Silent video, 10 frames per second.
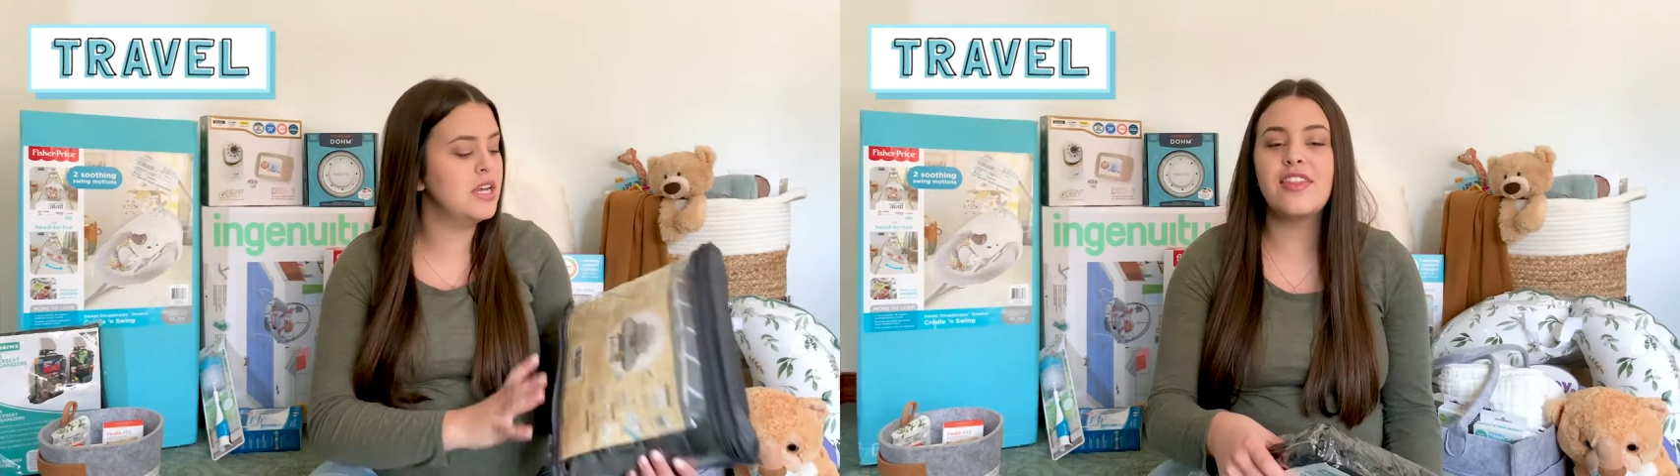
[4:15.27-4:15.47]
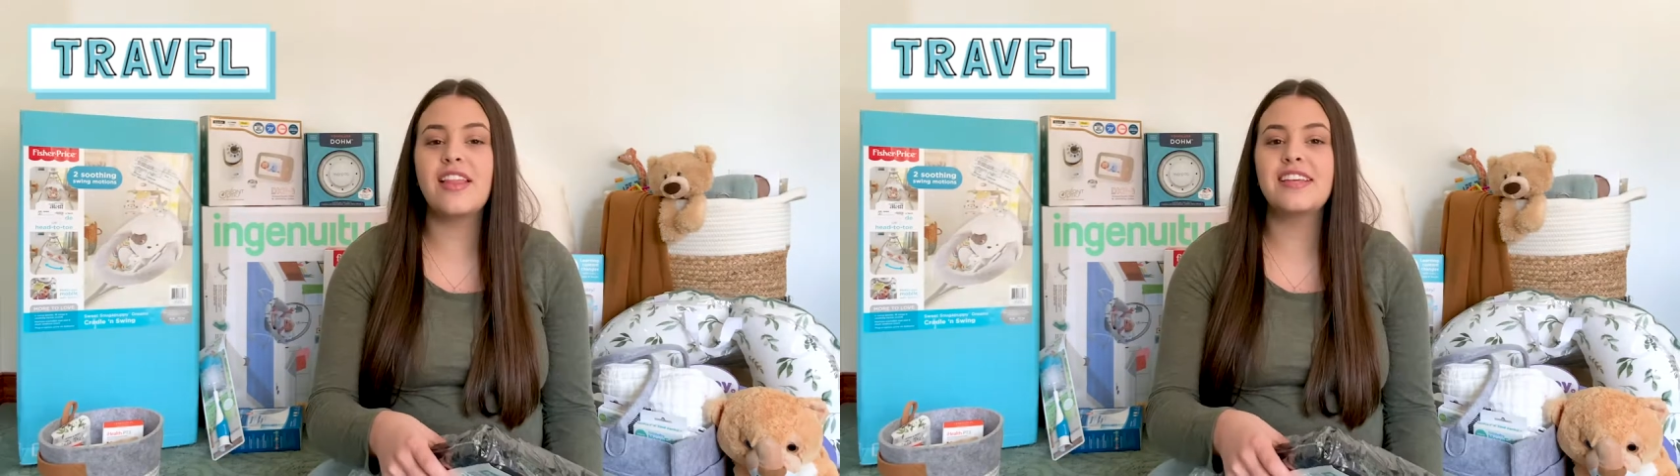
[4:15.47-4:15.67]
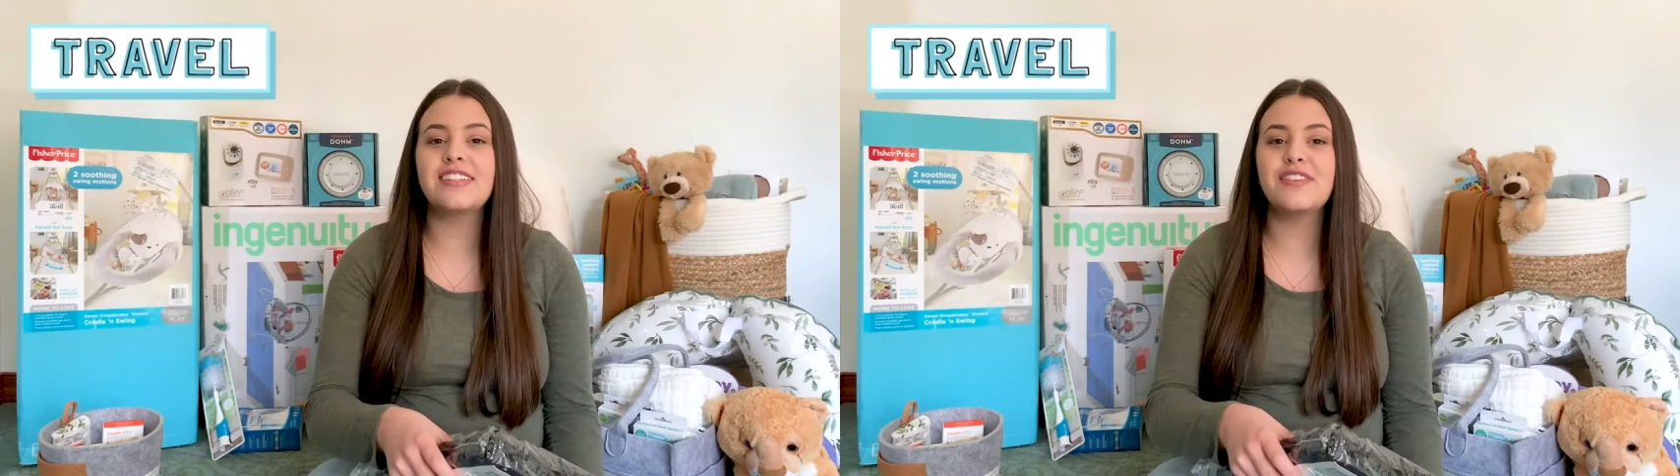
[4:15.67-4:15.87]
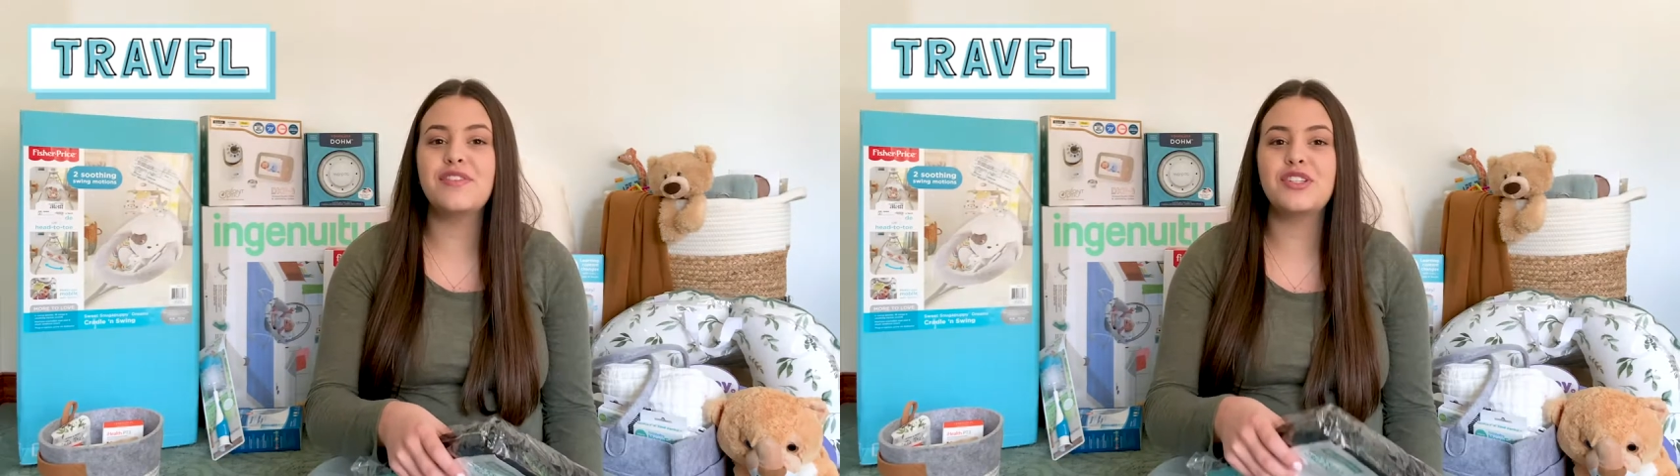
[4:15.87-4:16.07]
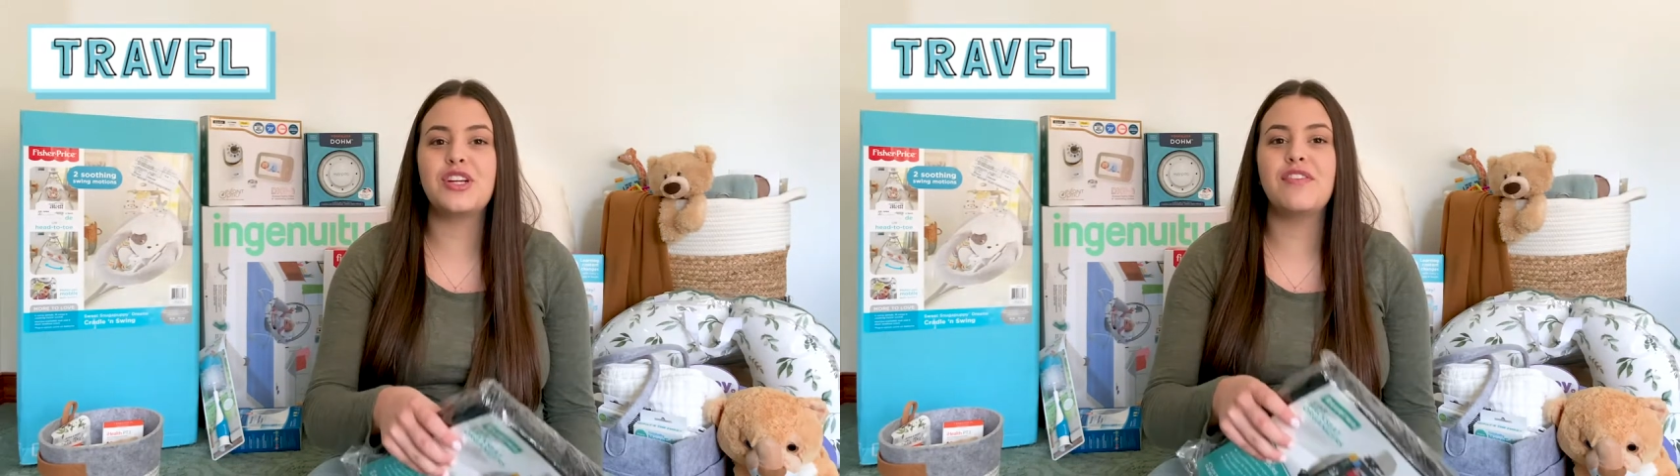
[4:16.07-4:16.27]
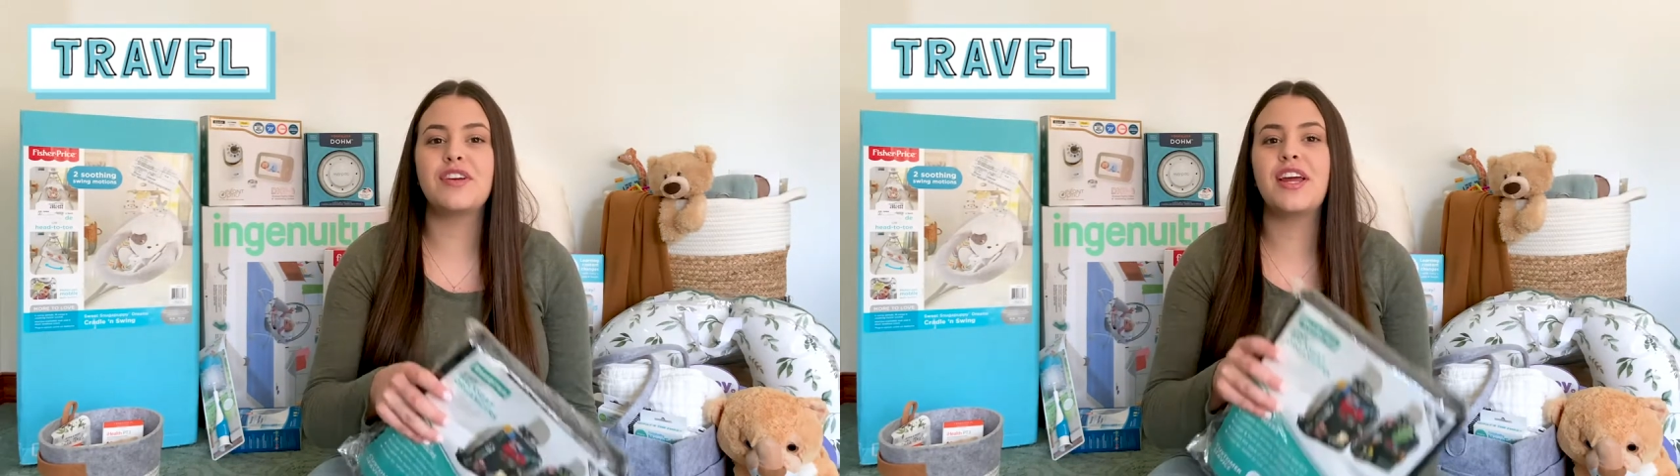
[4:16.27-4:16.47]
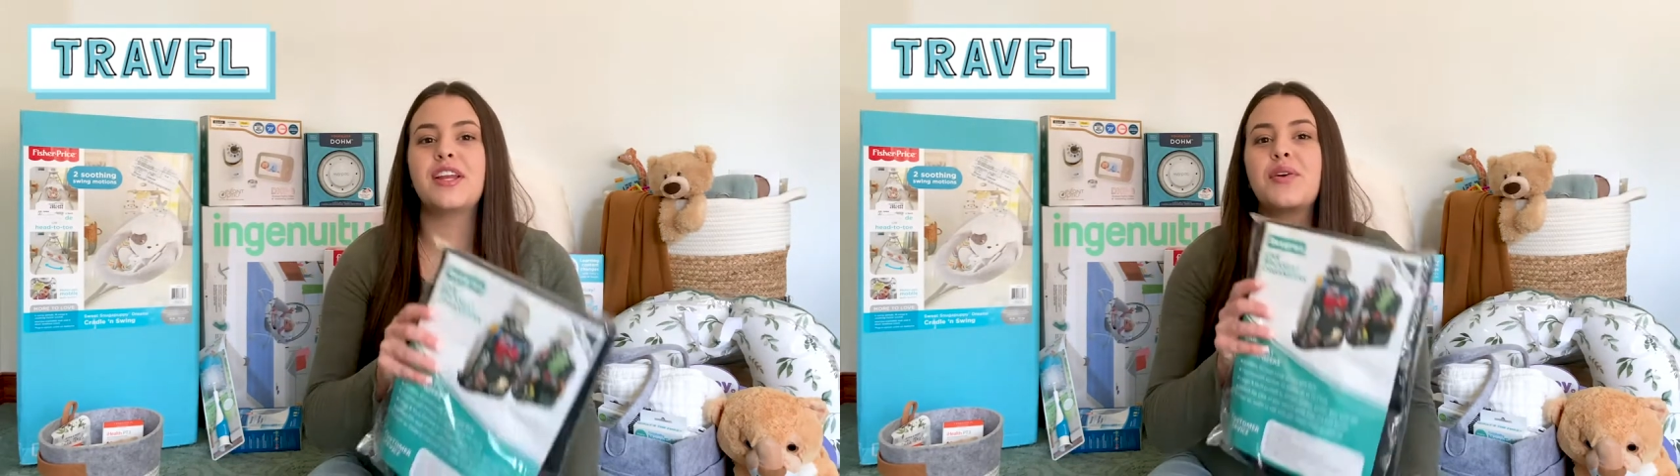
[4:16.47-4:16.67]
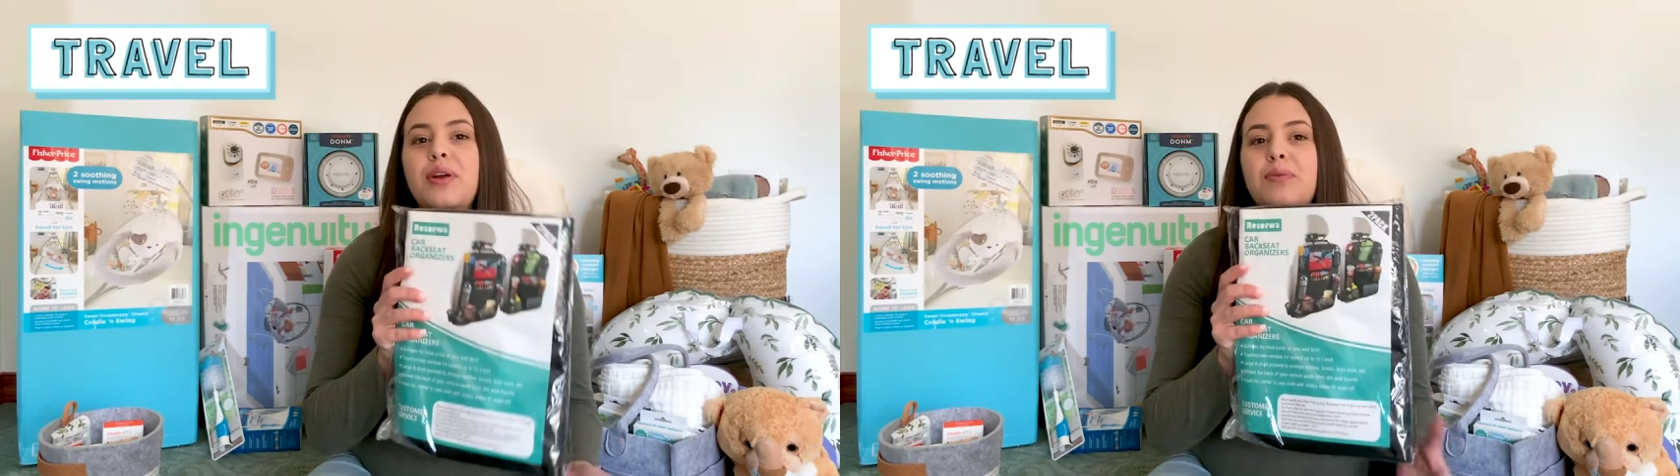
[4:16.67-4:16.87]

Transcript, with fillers: And the last thing for the travel category